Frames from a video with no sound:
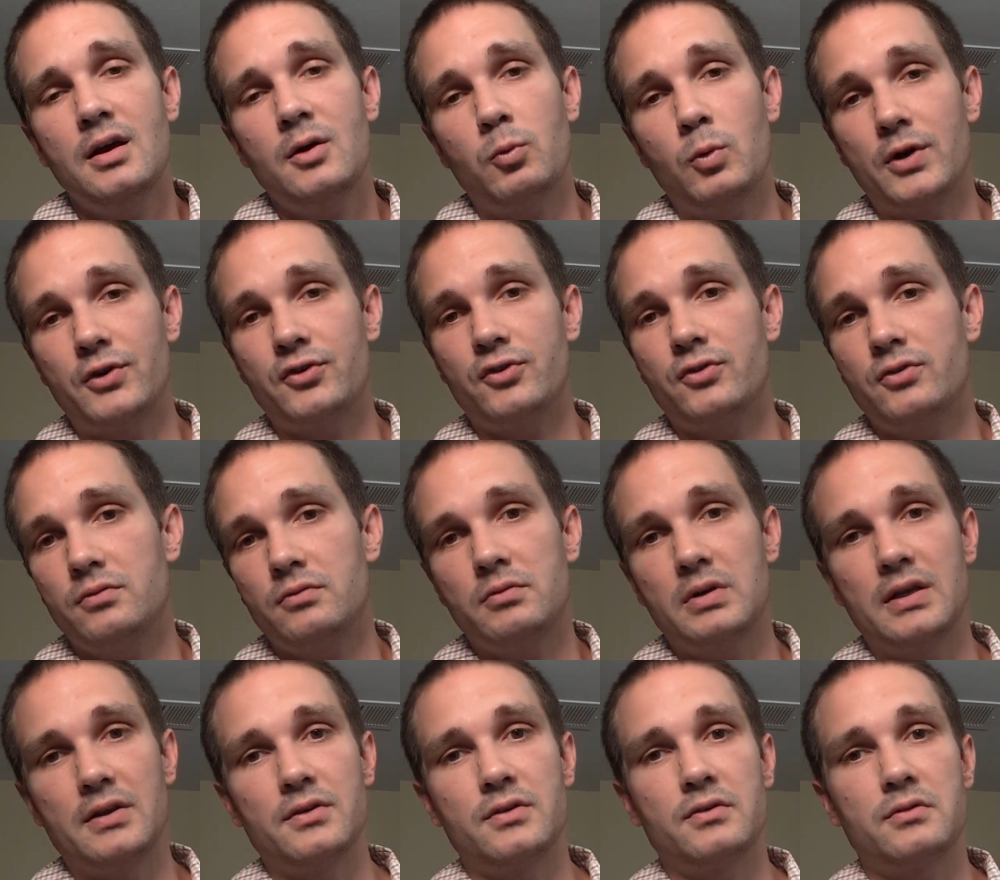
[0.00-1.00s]
which
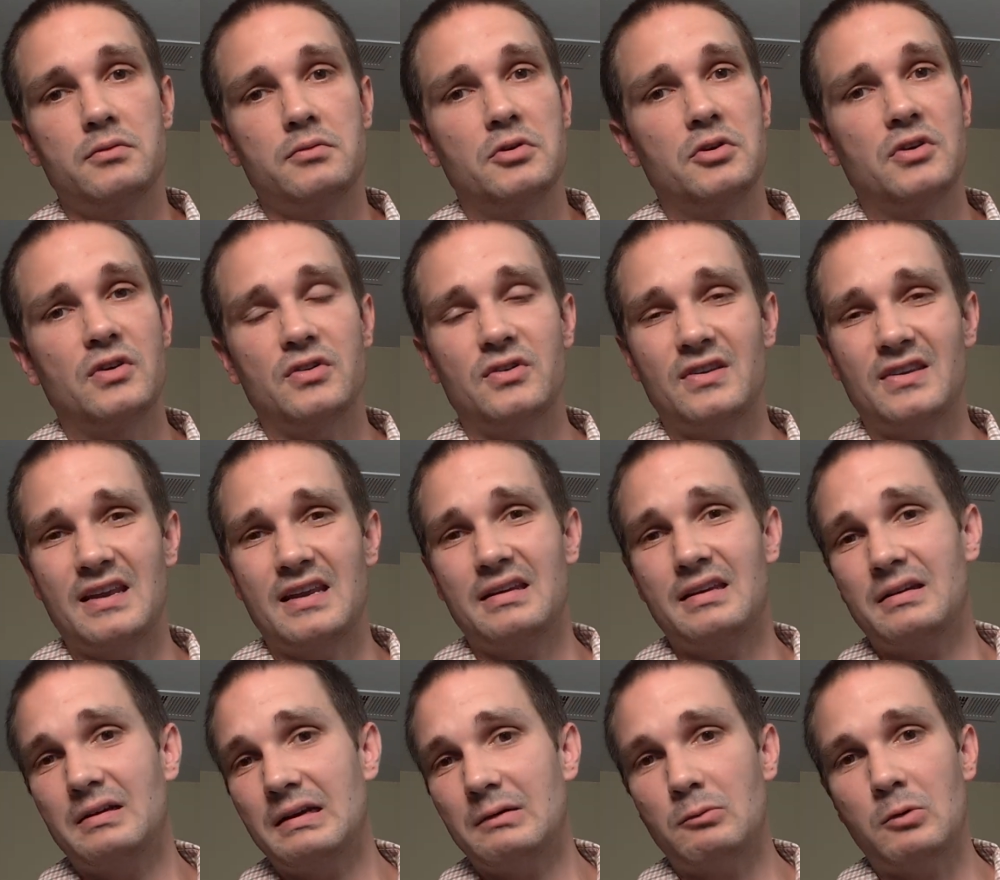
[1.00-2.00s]
is you just
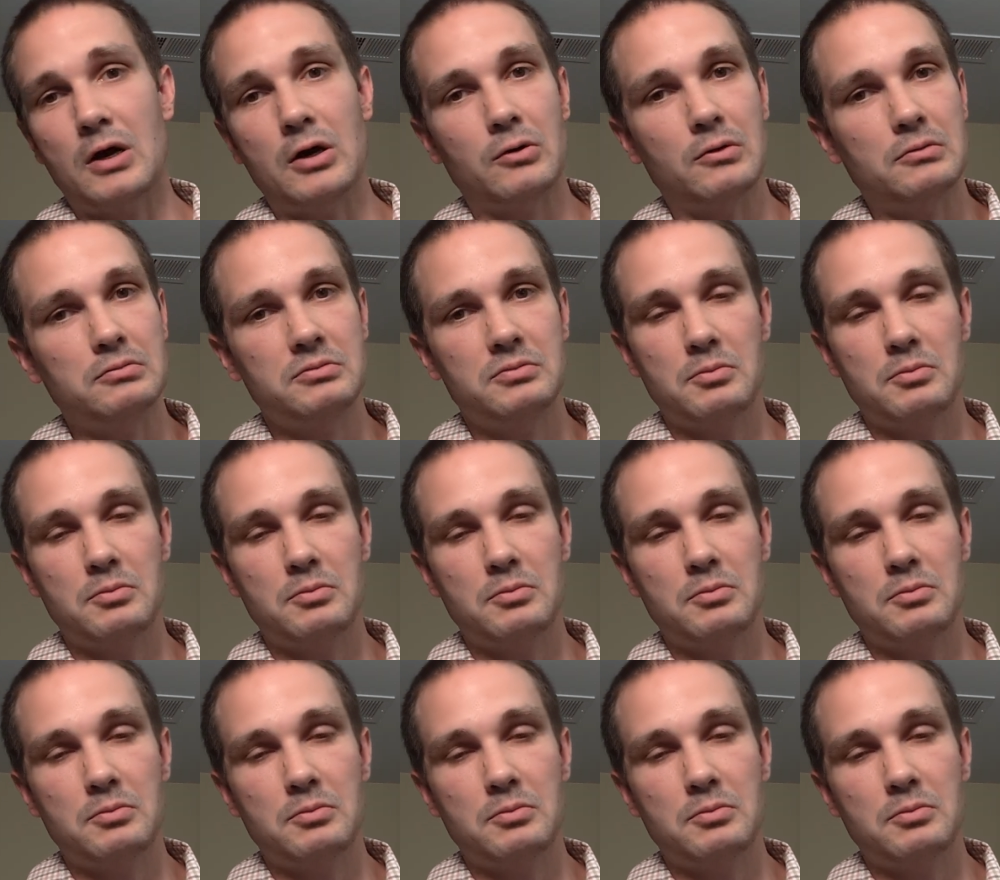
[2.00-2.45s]
say, well,